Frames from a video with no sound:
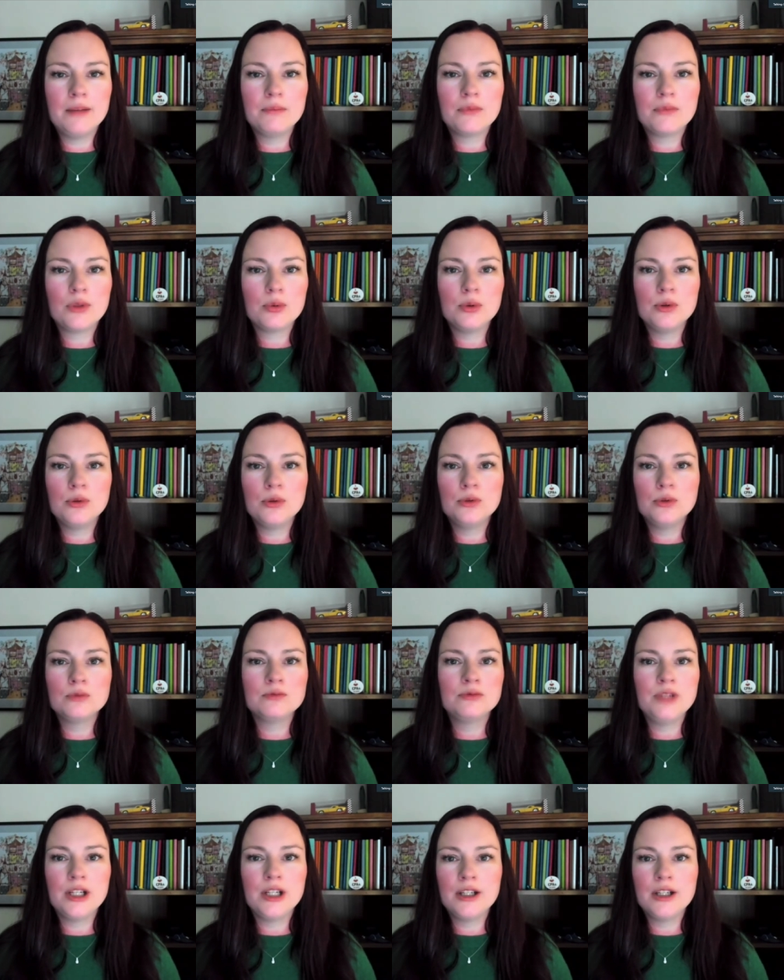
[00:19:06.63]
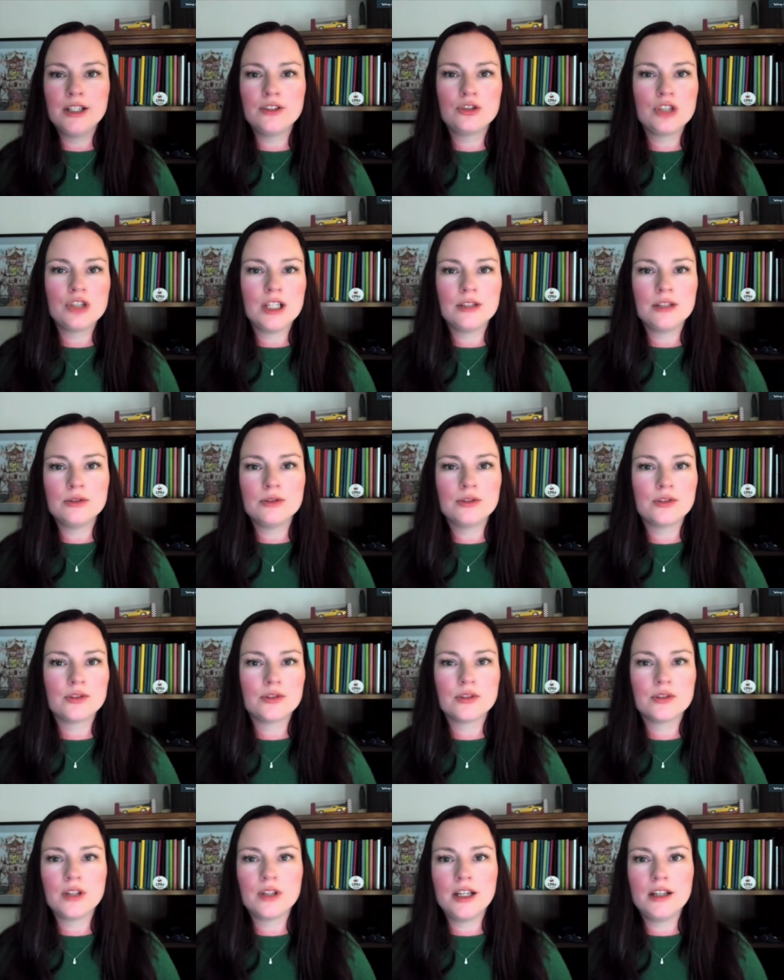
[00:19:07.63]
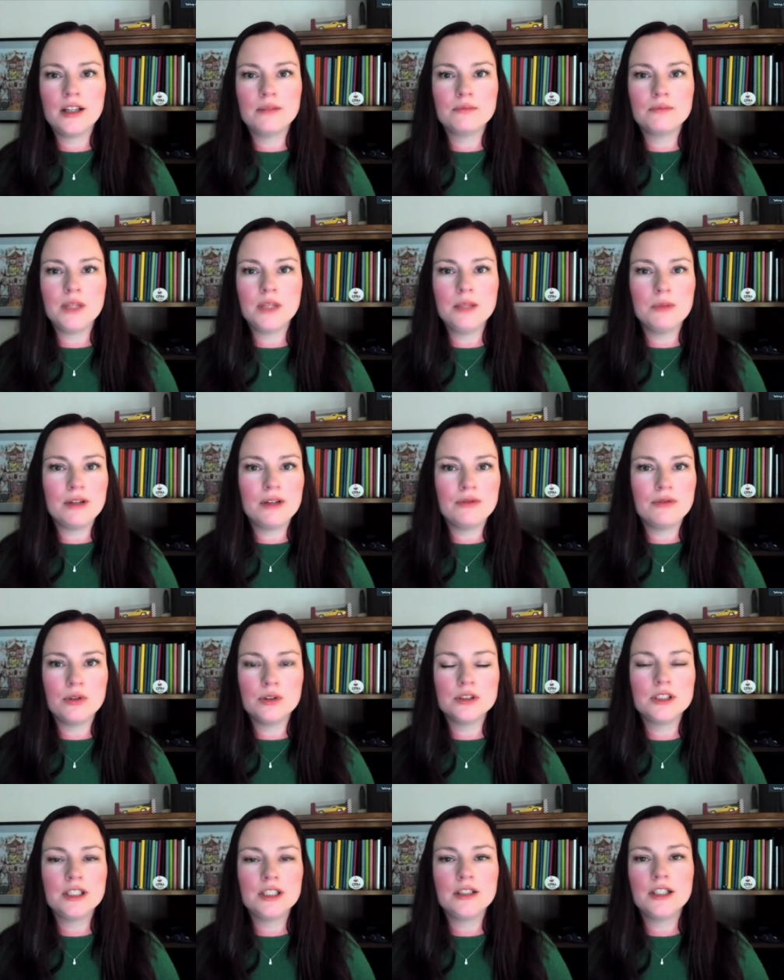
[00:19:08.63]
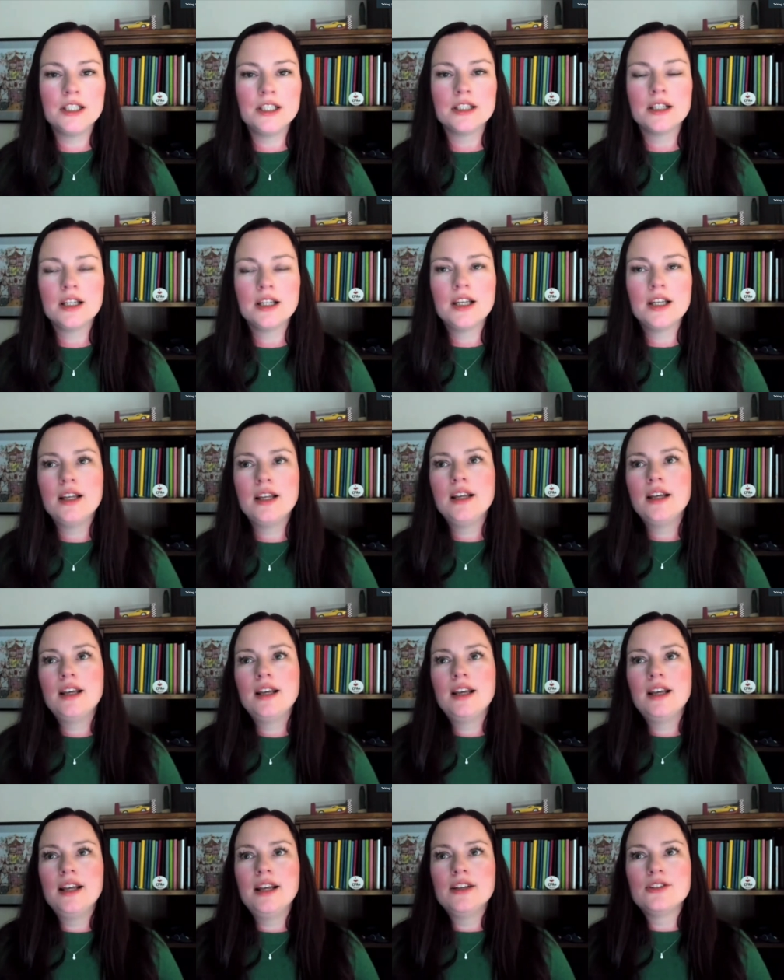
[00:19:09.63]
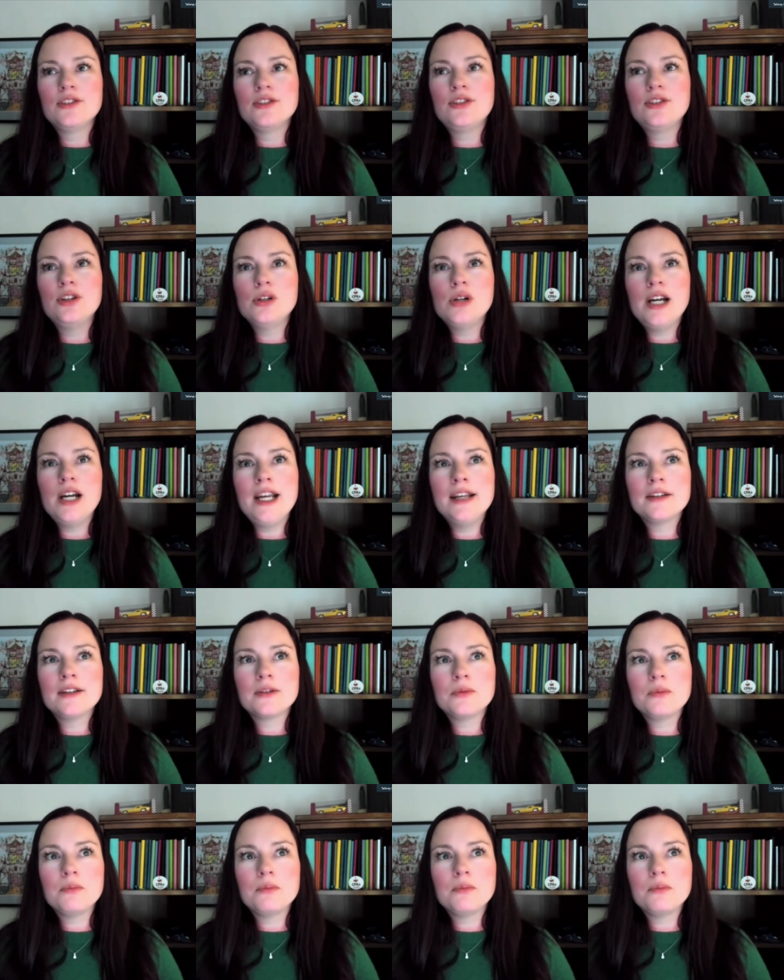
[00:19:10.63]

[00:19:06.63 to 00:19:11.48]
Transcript: through various channels in my volunteering. So I